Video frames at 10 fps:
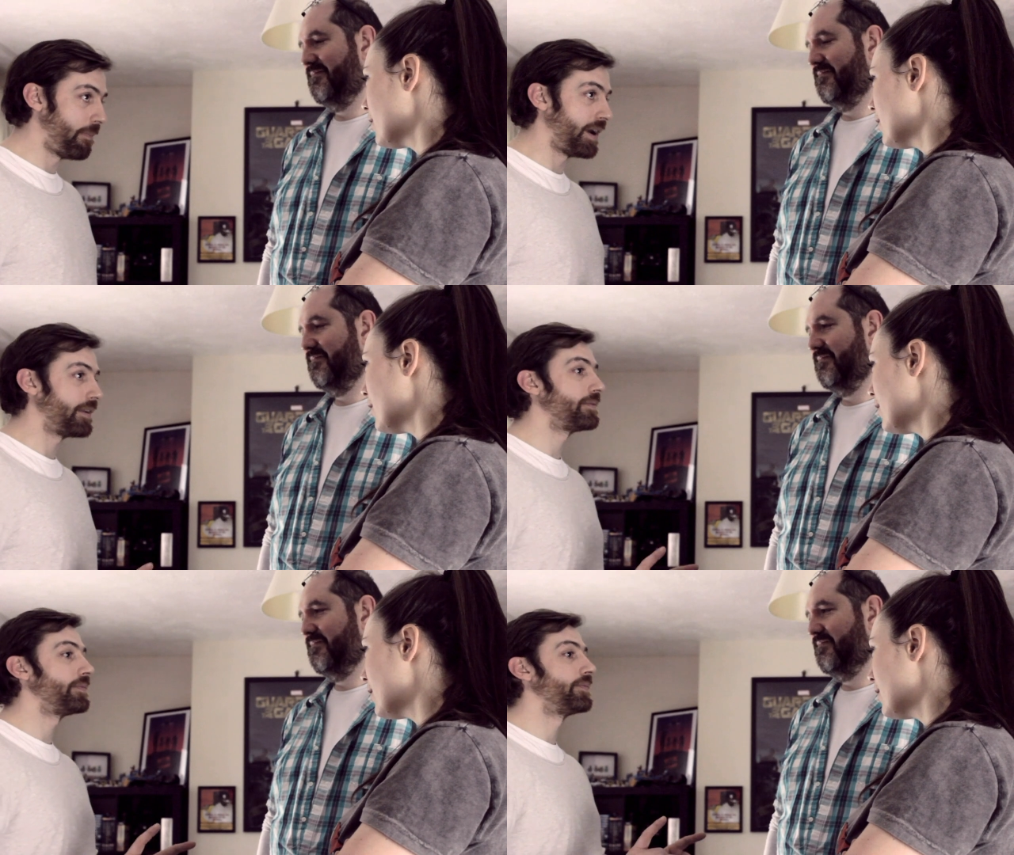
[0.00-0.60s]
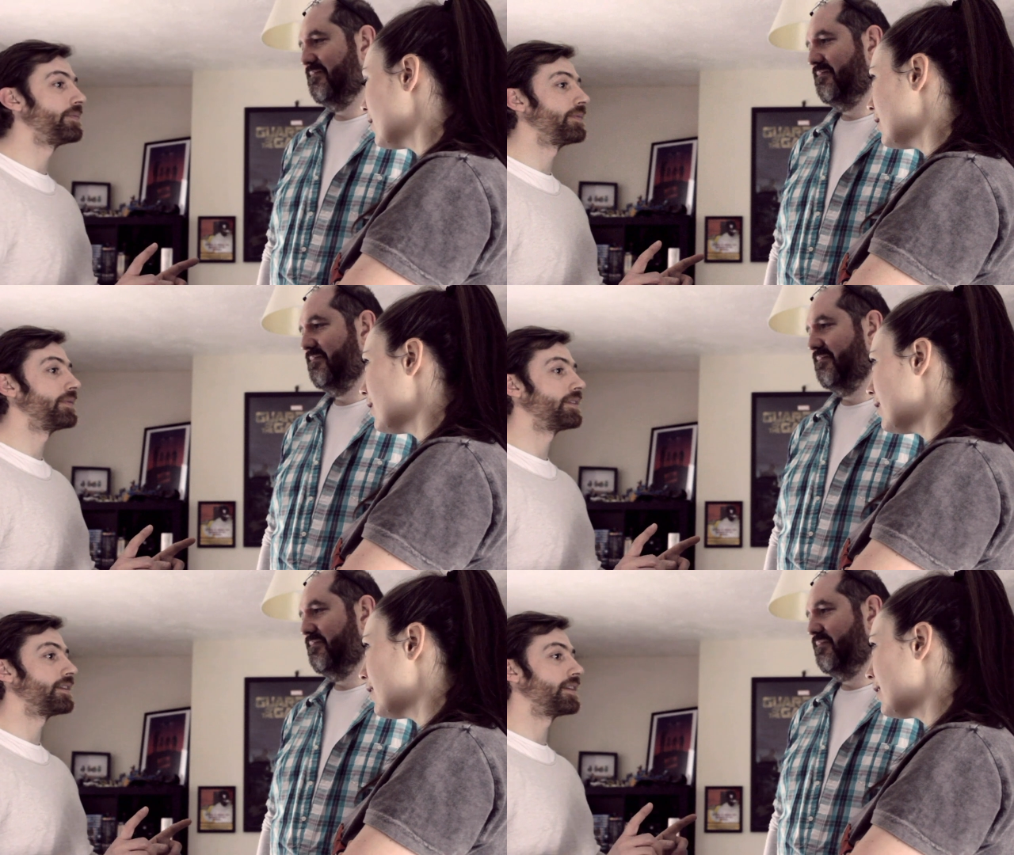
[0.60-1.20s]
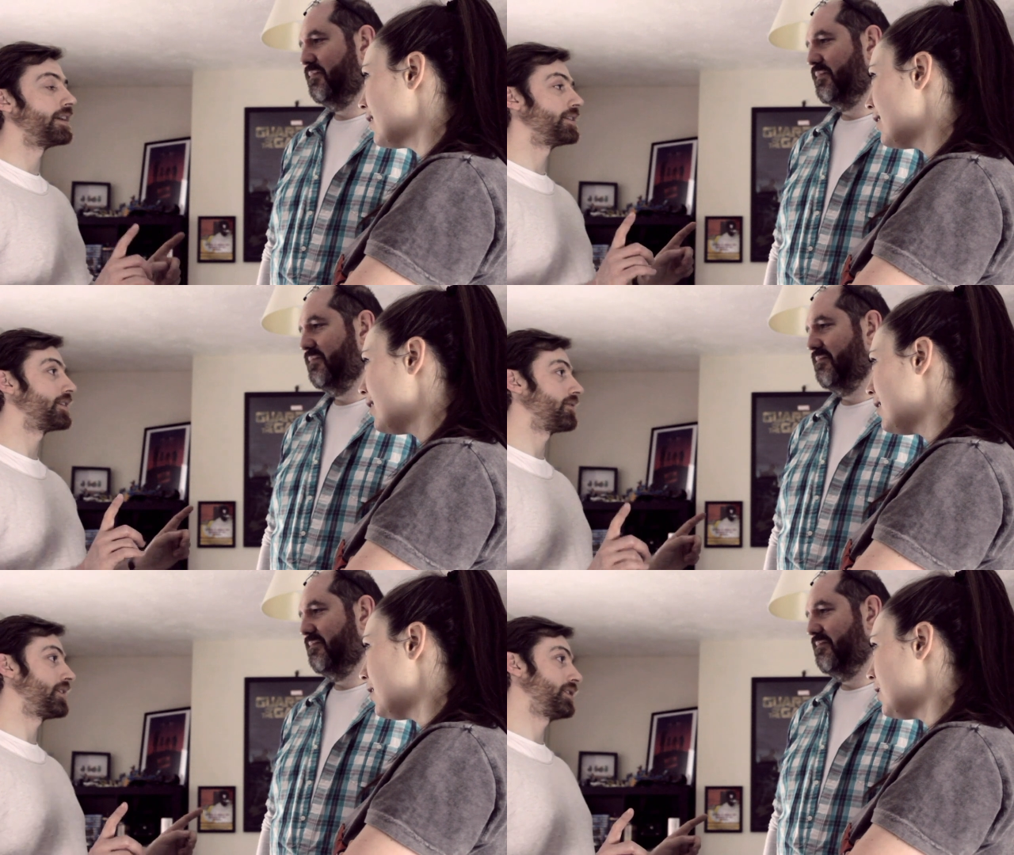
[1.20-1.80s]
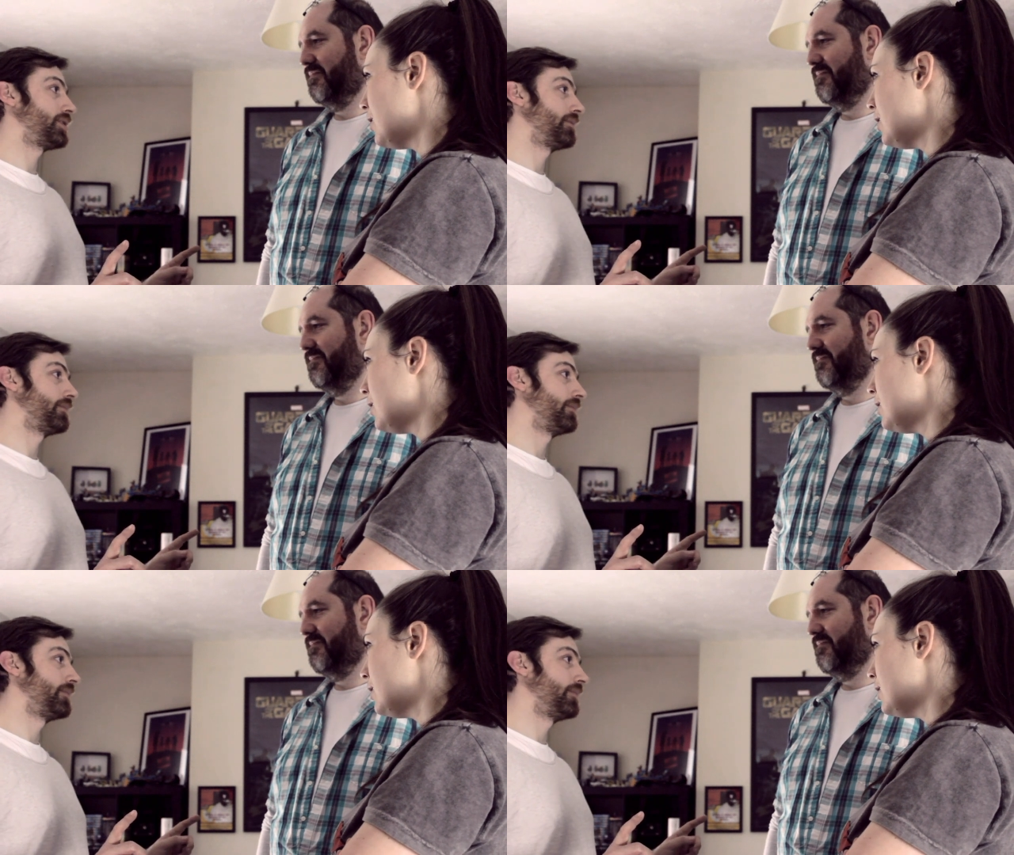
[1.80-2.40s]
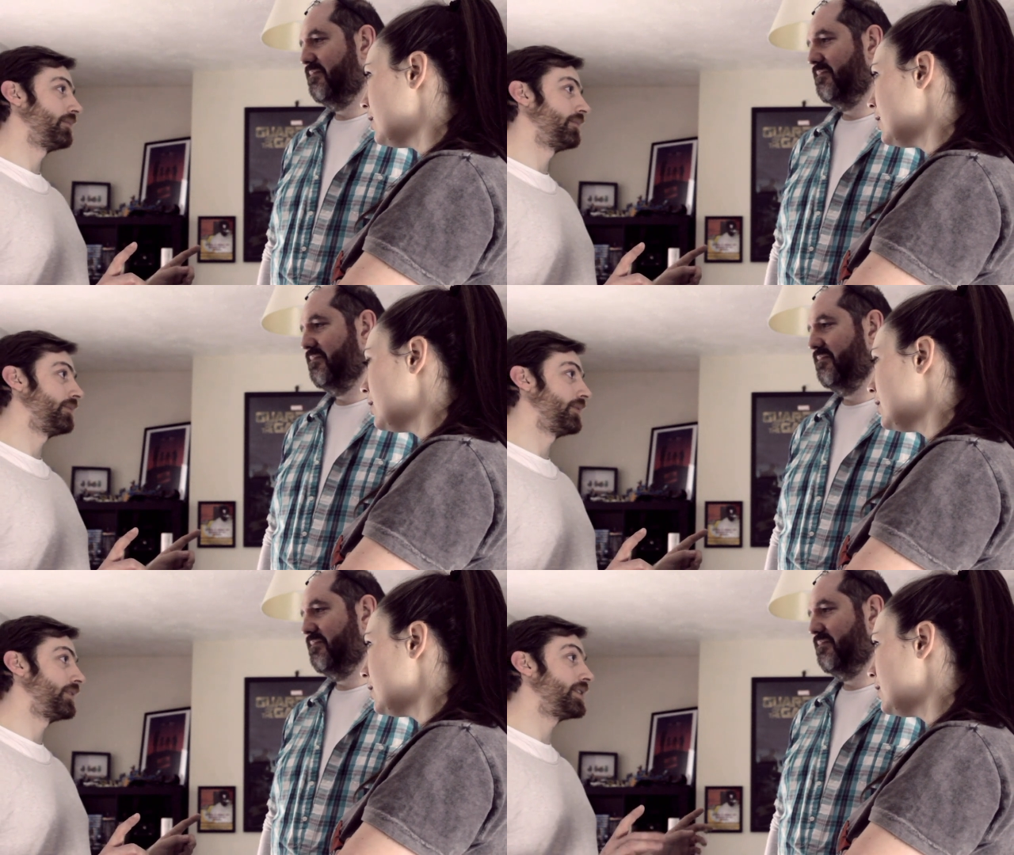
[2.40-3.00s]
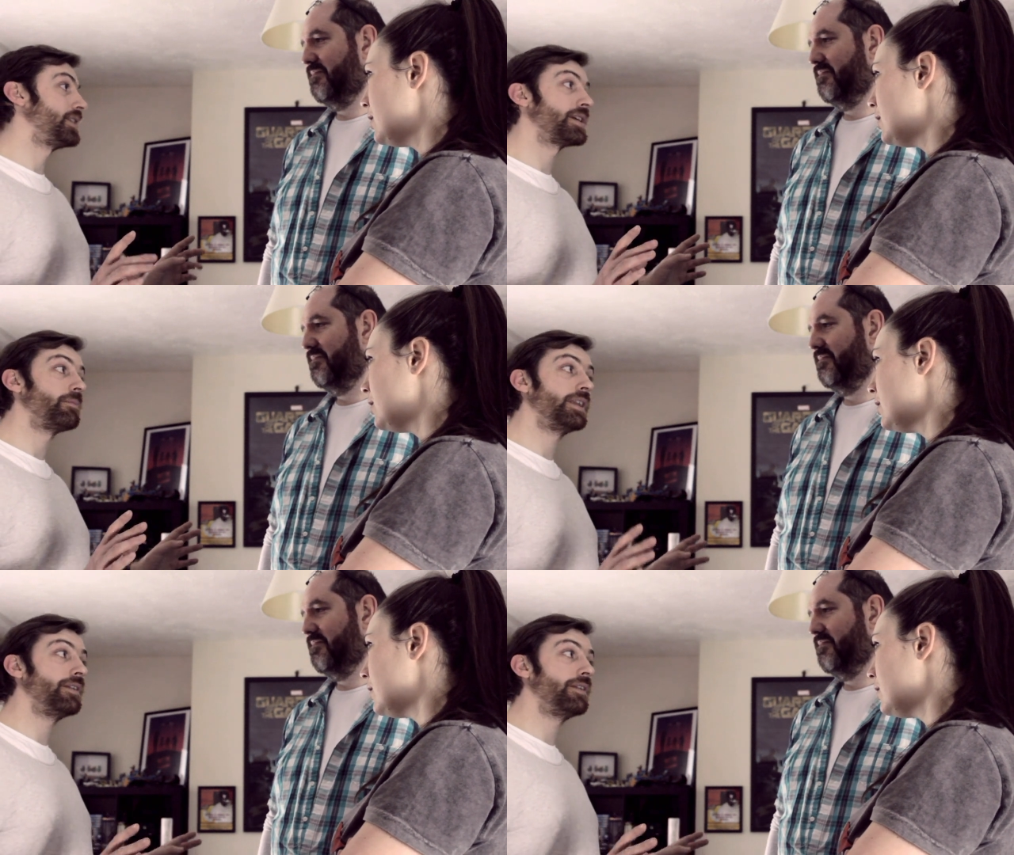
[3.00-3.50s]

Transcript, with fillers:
Speaker 1: But I digress. Since I'm